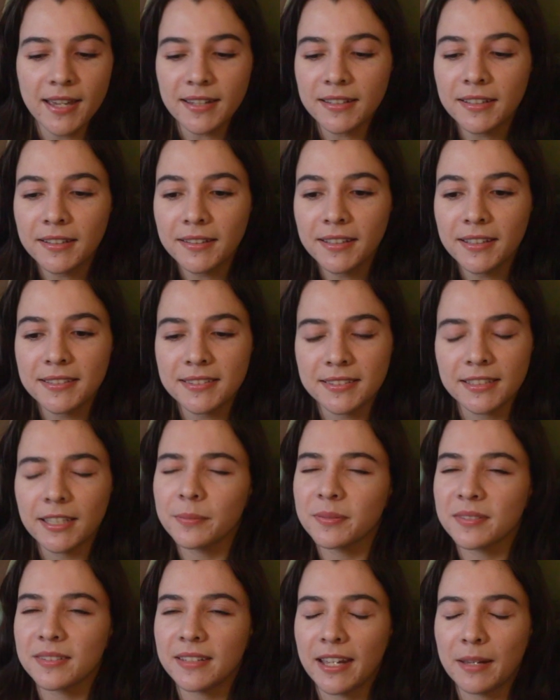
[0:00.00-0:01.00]
Technically,
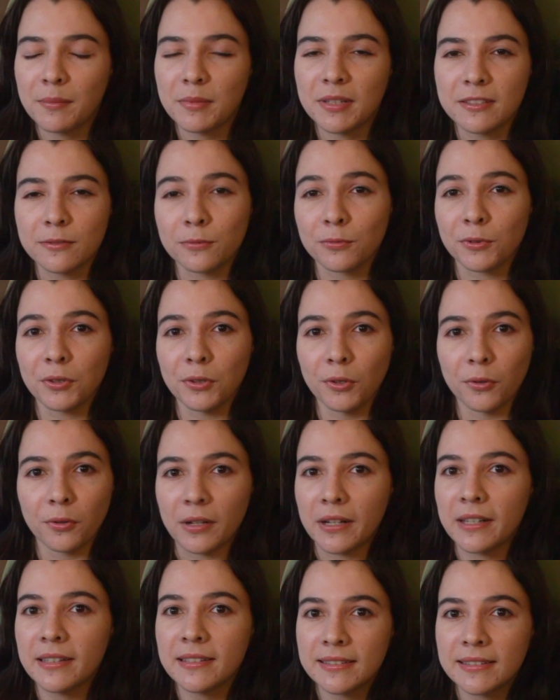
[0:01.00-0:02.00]
Skip's name is
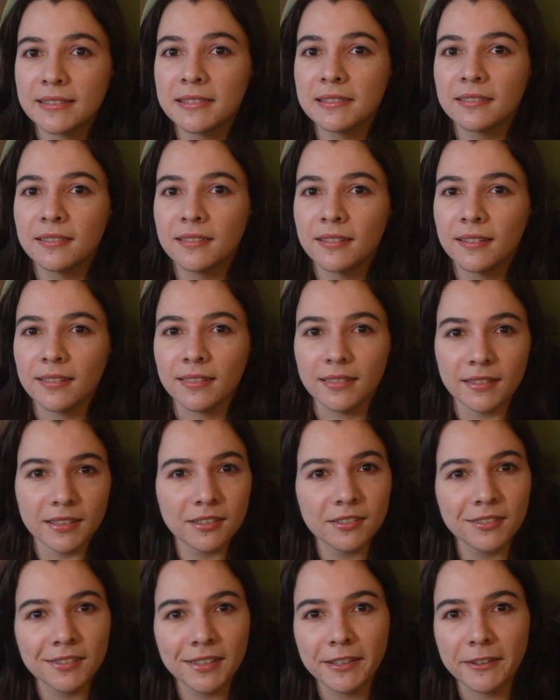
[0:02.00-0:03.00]
Rolores,
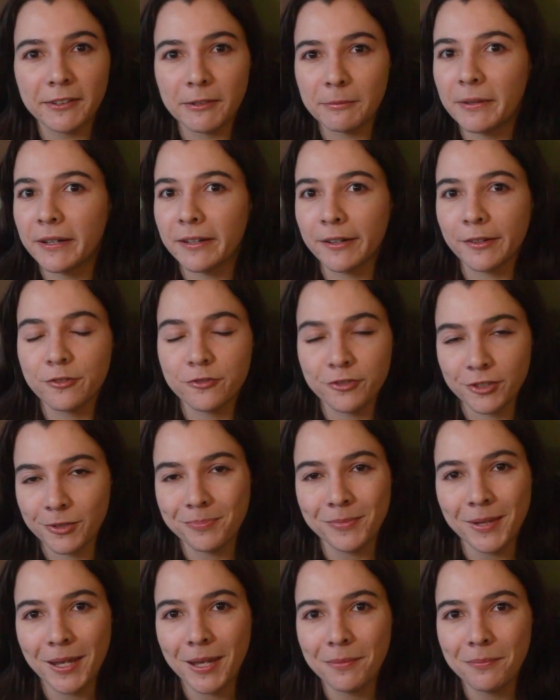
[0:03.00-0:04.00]
literally her parents'
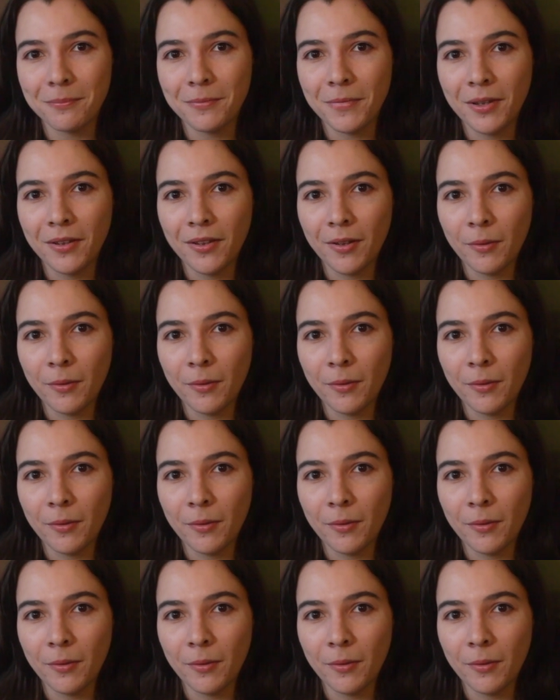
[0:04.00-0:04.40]
ship name,